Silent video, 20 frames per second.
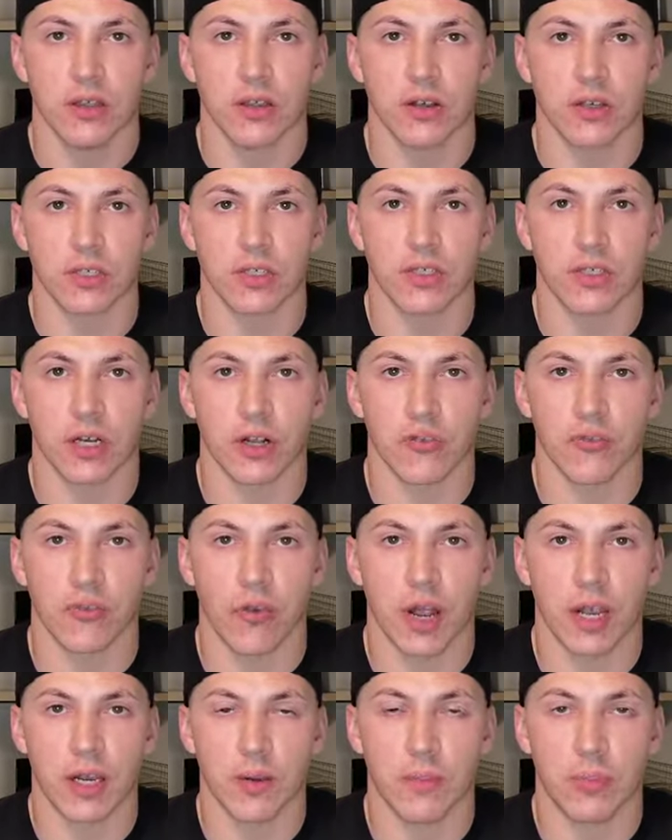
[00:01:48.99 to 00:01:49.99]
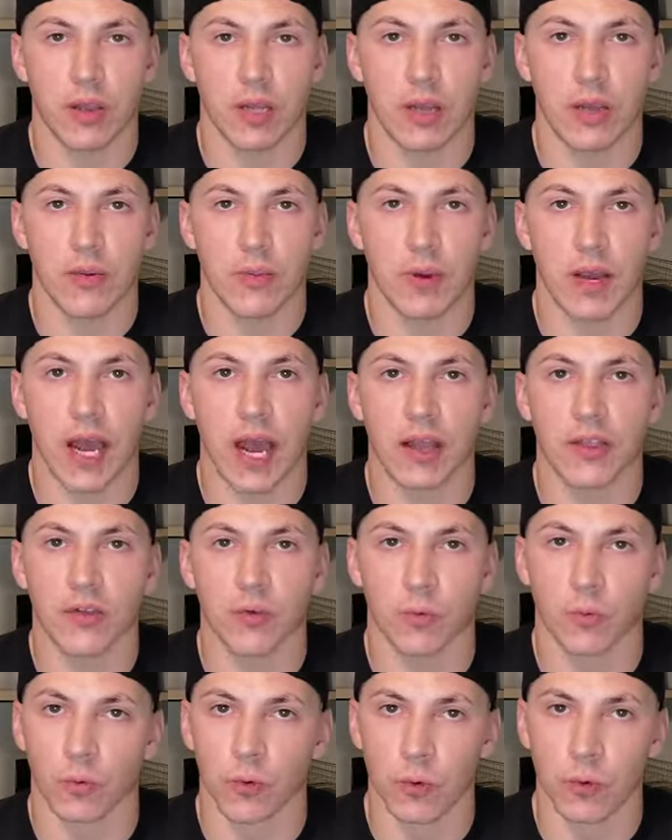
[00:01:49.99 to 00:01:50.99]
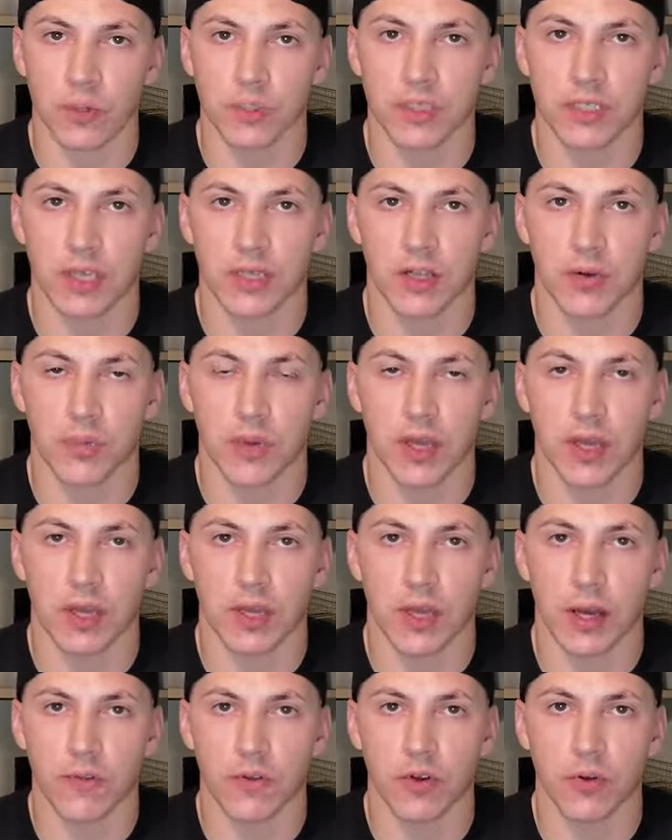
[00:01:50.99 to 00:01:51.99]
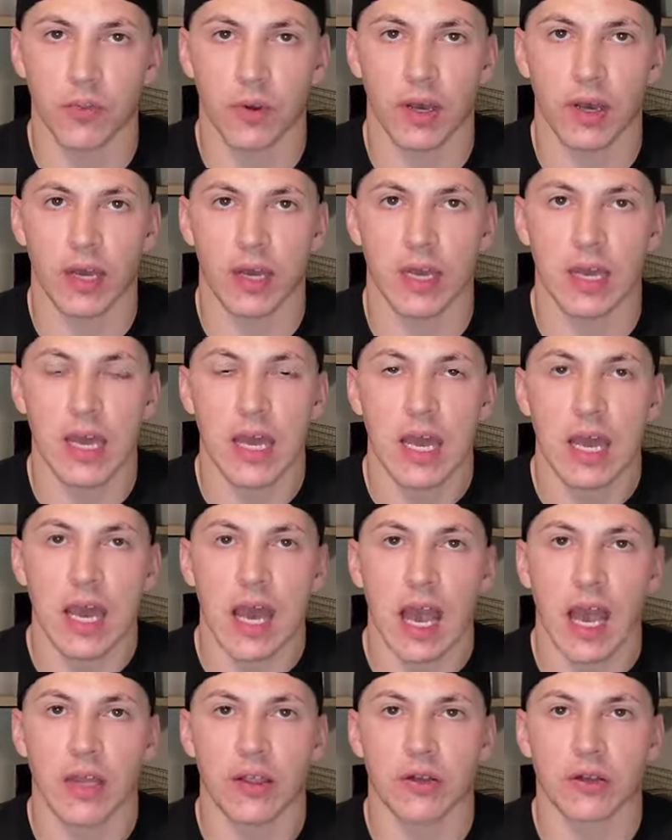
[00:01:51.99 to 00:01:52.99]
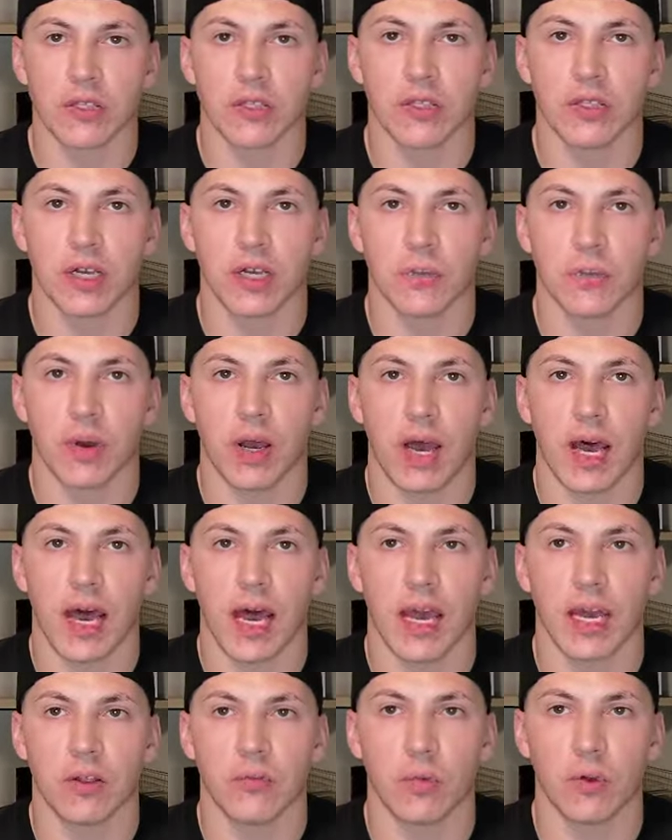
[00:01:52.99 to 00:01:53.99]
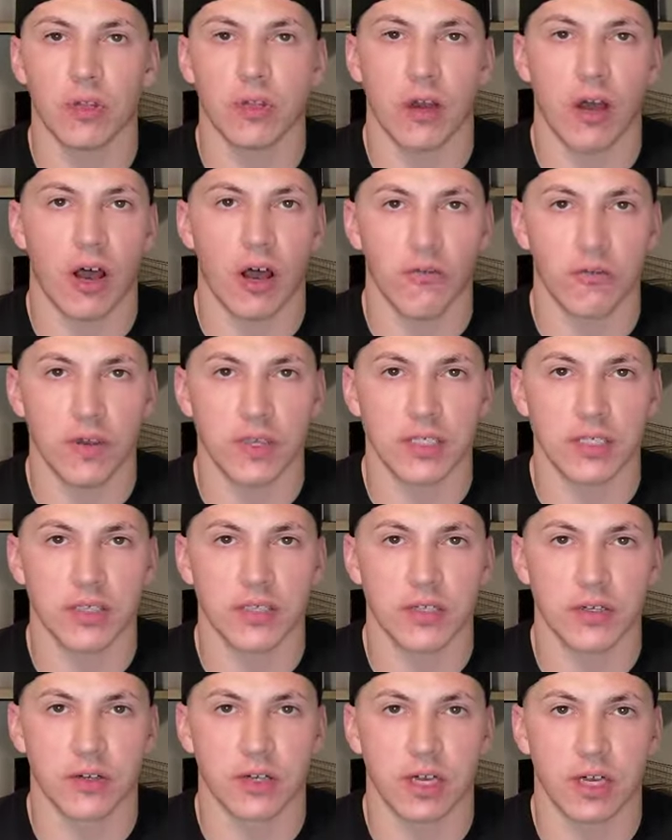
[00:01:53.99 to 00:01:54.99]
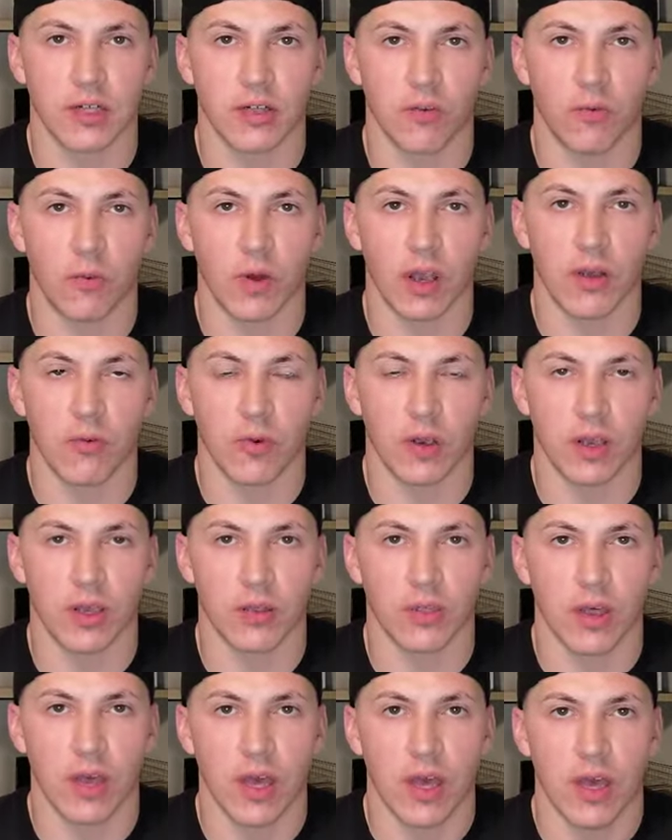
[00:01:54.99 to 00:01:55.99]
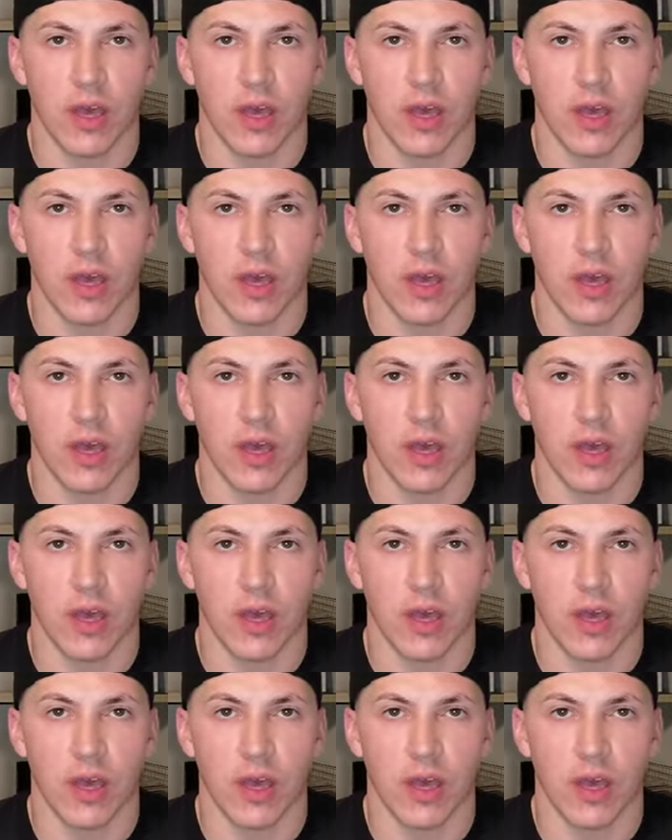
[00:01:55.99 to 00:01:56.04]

They're stuck trying to play behind the rules that they're being governed by, and they're stuck behind what the offenses are getting away with.